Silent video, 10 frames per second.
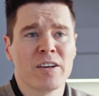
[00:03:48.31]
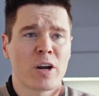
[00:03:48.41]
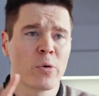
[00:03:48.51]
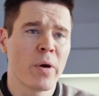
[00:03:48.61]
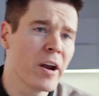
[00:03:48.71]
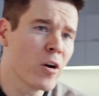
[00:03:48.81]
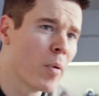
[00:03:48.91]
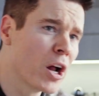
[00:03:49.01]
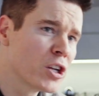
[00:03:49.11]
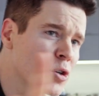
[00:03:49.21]
the greater
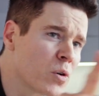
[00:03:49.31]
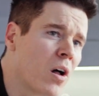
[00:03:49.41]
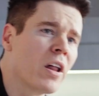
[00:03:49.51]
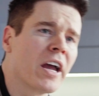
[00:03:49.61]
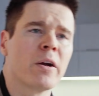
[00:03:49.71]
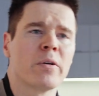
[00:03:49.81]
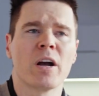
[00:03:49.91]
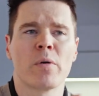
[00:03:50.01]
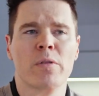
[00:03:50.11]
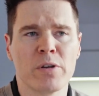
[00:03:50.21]
Montreal
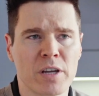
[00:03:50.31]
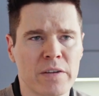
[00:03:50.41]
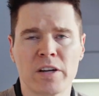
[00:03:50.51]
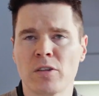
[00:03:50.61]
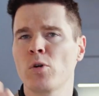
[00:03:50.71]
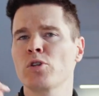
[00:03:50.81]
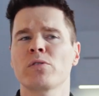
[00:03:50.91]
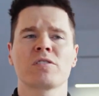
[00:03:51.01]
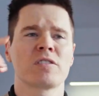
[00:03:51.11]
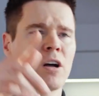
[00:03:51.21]
area, whether you live in the North
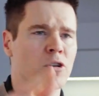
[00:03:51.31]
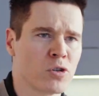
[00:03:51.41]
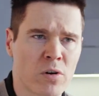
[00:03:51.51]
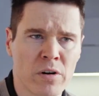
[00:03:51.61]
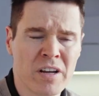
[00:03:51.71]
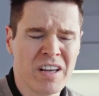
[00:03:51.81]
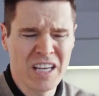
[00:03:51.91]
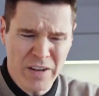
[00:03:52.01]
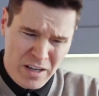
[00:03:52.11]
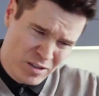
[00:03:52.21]
Shore, South Shore,
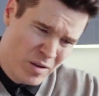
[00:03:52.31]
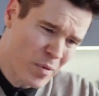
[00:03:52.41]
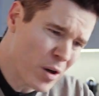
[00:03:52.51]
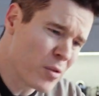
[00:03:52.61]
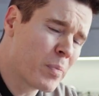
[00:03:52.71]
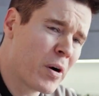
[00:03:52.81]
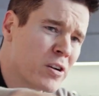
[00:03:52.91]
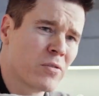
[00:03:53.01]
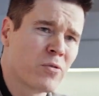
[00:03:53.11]
even in some other parts of